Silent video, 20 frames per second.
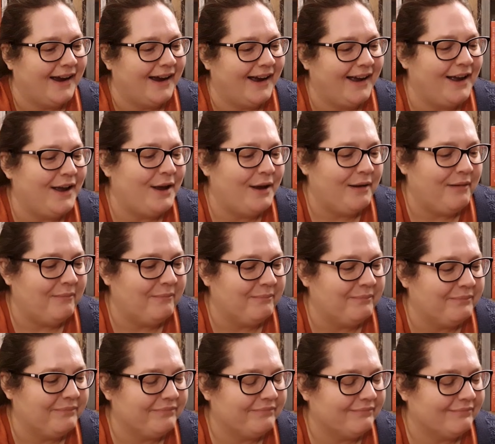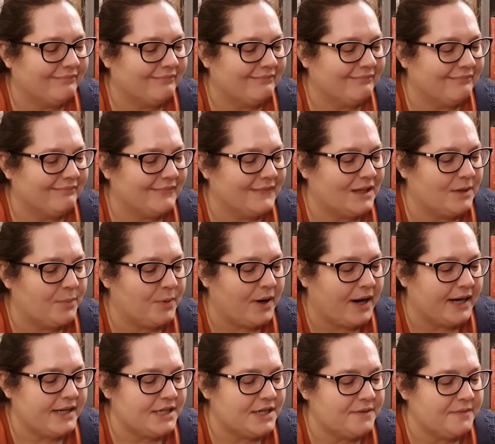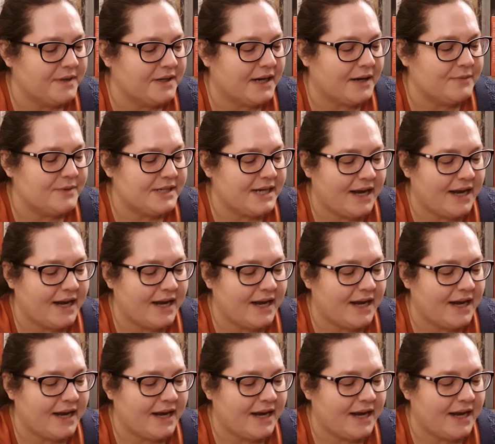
Um, but I don't think I would